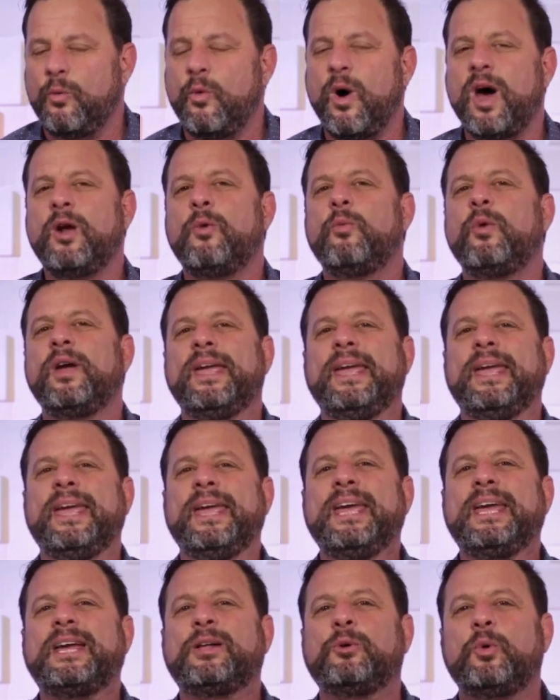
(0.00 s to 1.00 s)
why don't we
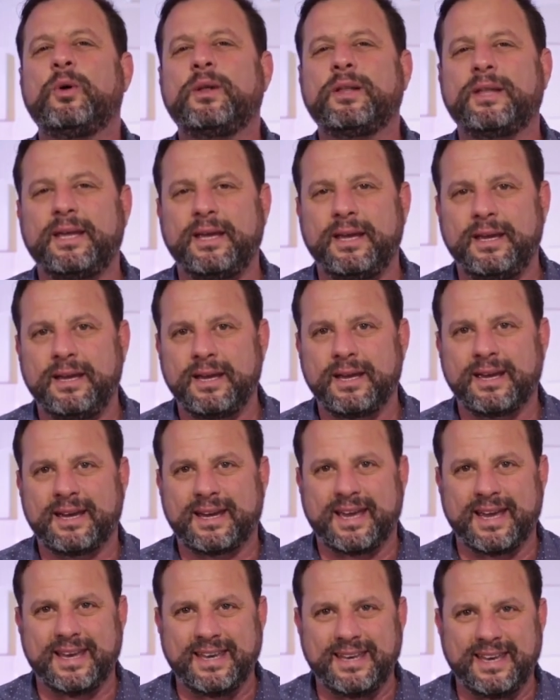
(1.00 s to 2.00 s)
equally
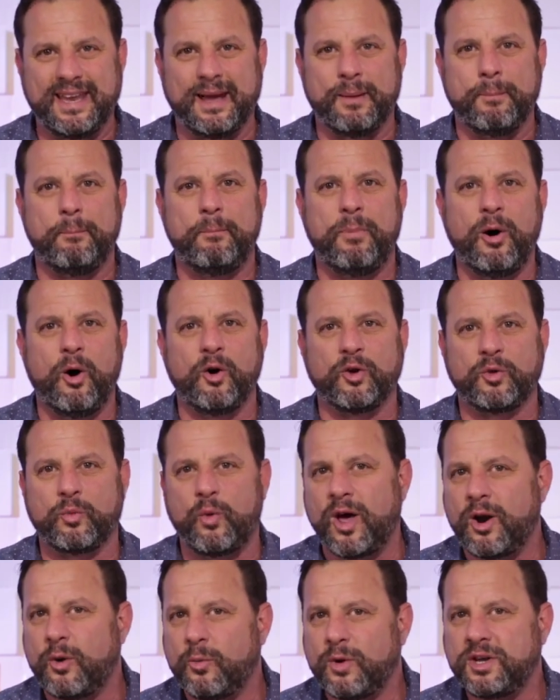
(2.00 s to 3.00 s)
condemn both?
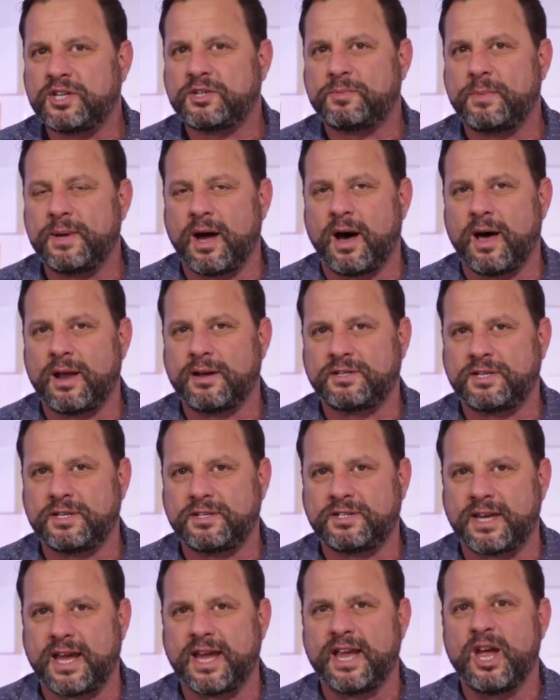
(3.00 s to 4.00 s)
Why don't we just be honest
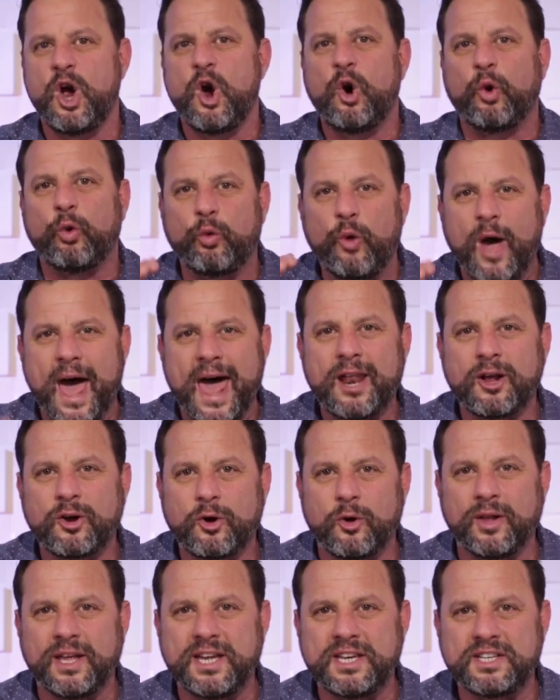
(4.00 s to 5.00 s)
and say
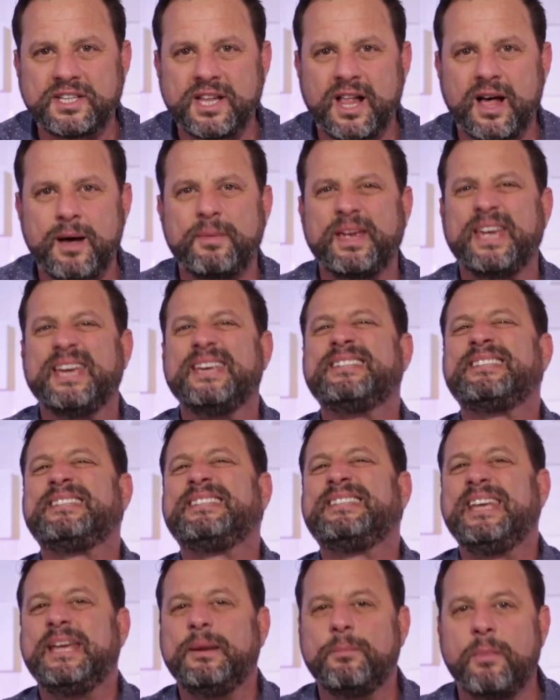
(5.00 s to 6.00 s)
radical Islam is
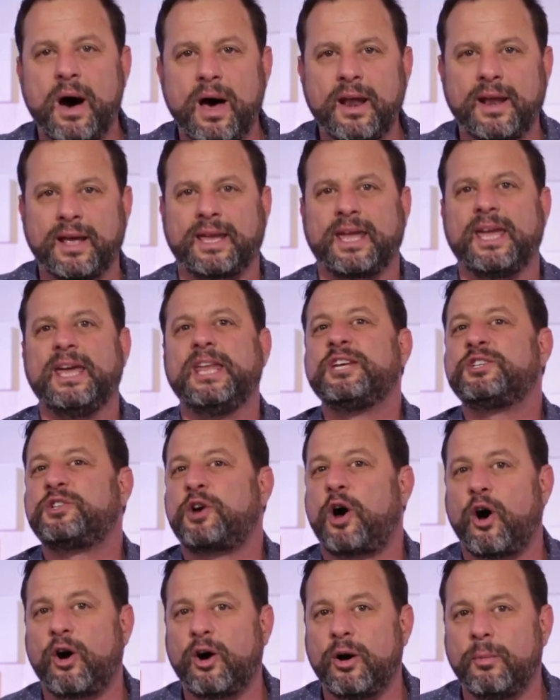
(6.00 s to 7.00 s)
demonic. It is
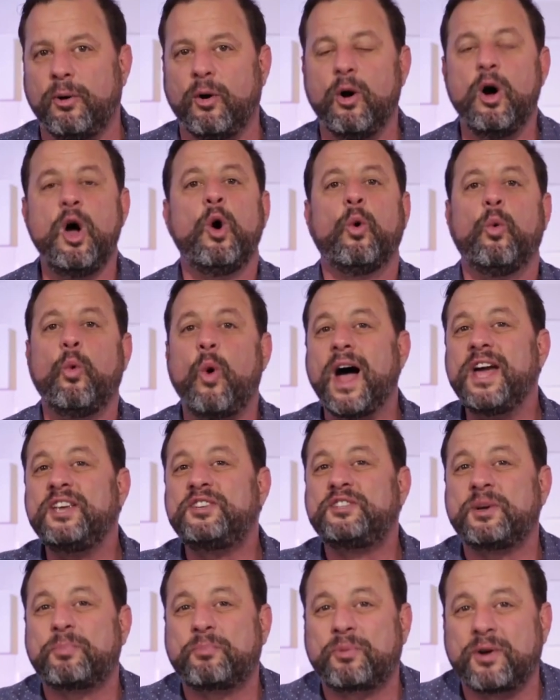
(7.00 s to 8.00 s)
horrible.
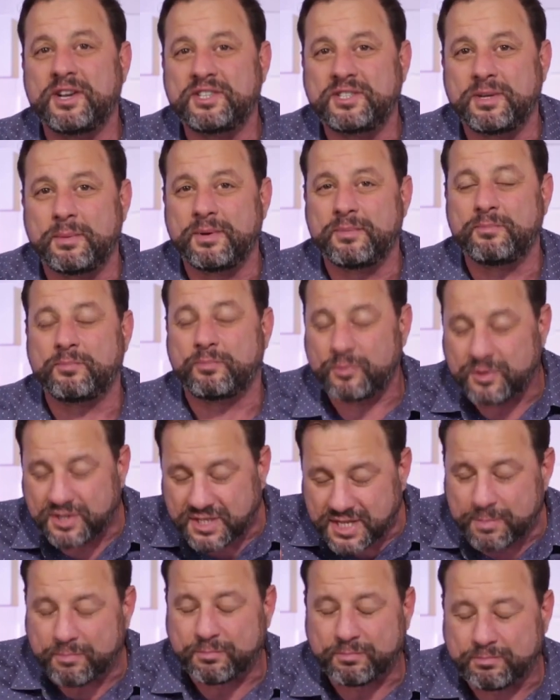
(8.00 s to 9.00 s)
White
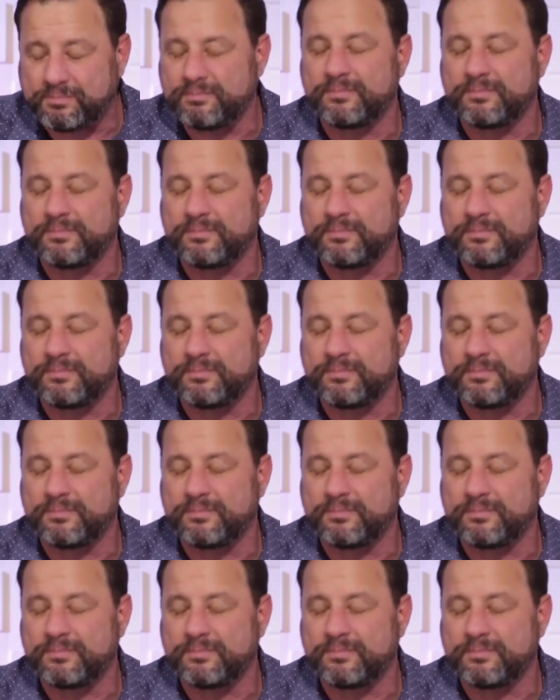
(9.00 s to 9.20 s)
supremacy,